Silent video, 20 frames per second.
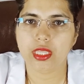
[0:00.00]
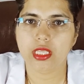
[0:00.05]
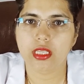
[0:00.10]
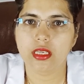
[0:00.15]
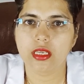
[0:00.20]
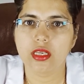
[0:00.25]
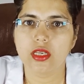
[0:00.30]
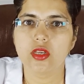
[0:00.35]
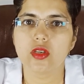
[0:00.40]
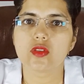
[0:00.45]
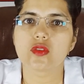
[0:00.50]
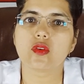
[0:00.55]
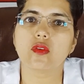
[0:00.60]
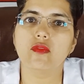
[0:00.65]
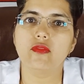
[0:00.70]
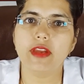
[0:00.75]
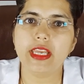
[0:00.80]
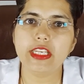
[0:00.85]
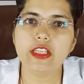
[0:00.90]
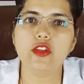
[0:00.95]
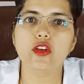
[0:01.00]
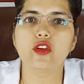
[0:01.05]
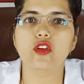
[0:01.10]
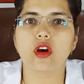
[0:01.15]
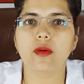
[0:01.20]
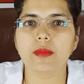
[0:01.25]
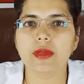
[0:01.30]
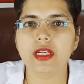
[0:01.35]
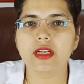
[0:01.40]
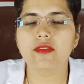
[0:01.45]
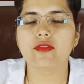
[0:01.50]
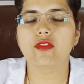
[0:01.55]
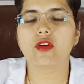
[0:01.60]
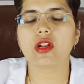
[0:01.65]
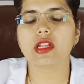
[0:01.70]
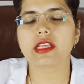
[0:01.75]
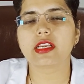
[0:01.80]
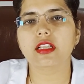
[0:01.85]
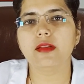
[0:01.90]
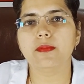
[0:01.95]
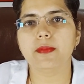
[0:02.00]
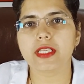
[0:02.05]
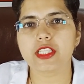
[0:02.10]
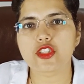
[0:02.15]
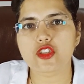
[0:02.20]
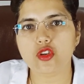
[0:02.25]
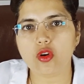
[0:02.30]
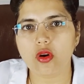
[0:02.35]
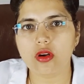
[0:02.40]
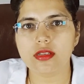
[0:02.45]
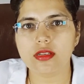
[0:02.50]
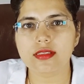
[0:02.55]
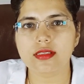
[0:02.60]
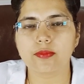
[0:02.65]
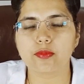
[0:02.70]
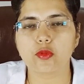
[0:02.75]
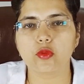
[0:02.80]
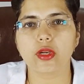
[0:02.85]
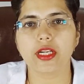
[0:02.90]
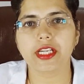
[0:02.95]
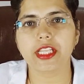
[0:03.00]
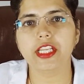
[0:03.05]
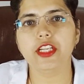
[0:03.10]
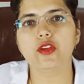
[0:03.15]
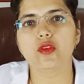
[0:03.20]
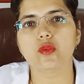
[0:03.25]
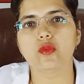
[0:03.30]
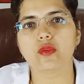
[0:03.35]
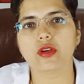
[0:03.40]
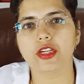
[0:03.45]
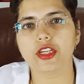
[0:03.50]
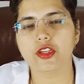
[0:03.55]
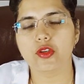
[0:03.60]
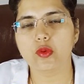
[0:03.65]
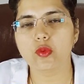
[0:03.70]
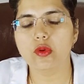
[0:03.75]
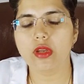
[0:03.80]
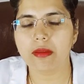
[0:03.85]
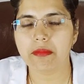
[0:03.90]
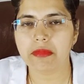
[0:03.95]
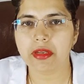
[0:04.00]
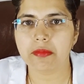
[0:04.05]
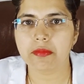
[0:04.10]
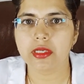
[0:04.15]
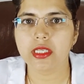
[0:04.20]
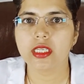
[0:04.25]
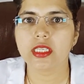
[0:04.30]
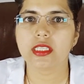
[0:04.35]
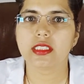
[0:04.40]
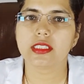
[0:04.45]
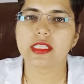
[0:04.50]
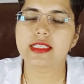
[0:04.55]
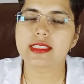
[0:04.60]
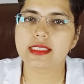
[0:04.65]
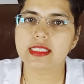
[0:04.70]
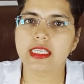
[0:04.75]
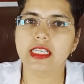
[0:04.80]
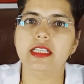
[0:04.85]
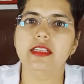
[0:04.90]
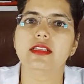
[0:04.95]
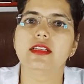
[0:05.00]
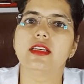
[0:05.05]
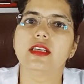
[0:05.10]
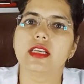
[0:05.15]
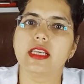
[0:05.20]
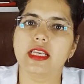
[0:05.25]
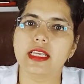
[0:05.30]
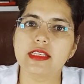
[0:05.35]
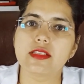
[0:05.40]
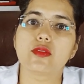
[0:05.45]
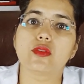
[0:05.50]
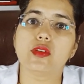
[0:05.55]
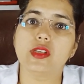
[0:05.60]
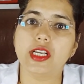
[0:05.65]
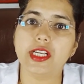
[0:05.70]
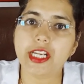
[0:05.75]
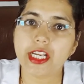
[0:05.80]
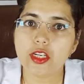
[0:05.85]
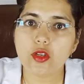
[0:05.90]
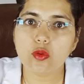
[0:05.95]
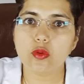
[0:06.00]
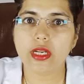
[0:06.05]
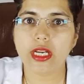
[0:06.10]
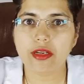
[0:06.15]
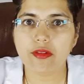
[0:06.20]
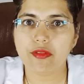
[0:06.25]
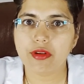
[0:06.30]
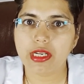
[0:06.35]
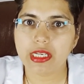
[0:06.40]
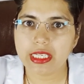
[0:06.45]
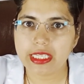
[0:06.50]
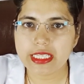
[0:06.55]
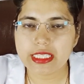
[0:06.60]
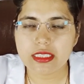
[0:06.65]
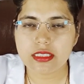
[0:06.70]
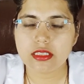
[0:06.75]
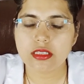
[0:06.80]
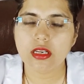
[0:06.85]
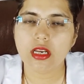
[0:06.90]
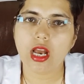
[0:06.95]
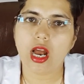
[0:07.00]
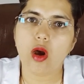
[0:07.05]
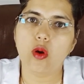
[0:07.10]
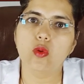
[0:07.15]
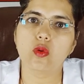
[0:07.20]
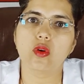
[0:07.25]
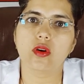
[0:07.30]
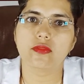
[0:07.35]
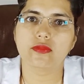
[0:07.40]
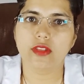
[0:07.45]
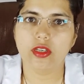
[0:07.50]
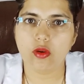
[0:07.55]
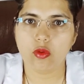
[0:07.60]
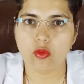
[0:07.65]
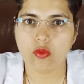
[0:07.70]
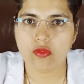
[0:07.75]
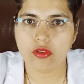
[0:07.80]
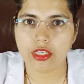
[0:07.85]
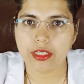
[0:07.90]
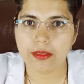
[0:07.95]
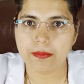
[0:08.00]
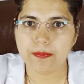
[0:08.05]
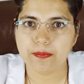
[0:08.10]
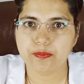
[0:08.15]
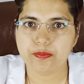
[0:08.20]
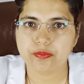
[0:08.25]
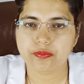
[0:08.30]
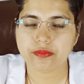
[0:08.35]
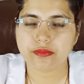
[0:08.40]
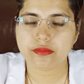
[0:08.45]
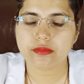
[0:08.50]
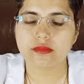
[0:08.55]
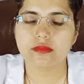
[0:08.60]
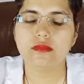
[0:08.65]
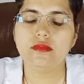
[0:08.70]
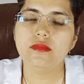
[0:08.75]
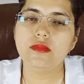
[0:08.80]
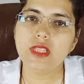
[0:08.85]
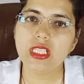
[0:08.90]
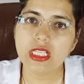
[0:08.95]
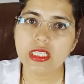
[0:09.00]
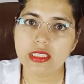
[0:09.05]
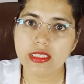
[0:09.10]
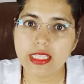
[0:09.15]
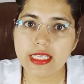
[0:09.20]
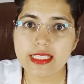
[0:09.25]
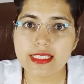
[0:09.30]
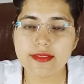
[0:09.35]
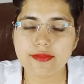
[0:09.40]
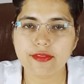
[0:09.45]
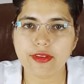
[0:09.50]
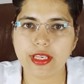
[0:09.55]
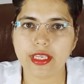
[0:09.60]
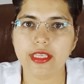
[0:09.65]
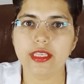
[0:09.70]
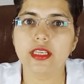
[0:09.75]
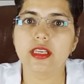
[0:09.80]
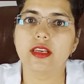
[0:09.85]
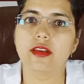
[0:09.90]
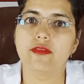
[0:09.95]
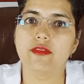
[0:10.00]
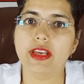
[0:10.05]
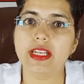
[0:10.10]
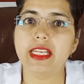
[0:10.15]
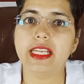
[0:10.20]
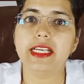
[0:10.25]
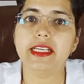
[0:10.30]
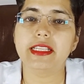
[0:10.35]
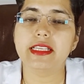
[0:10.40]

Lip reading: So when your dominant follicle matures up to 18 to 22 mm, this seed is ready to get released out of the ovary. This way, when it is